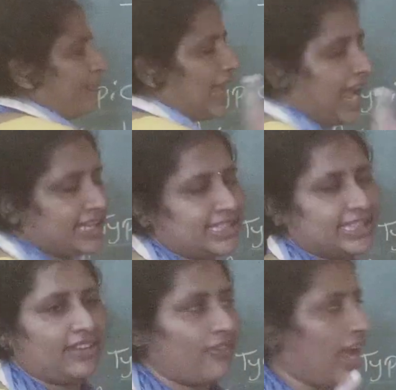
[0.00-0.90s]
plant
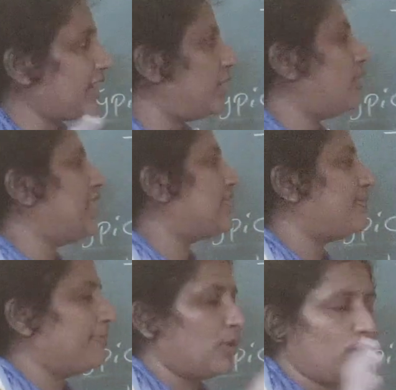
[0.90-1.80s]
cell, vacuole
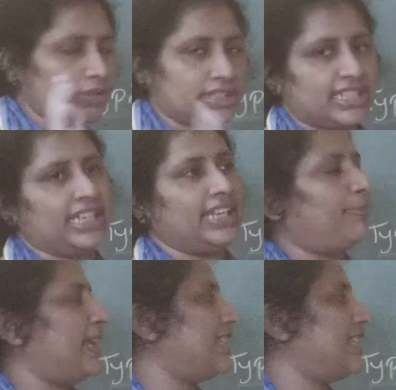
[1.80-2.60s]
is mostly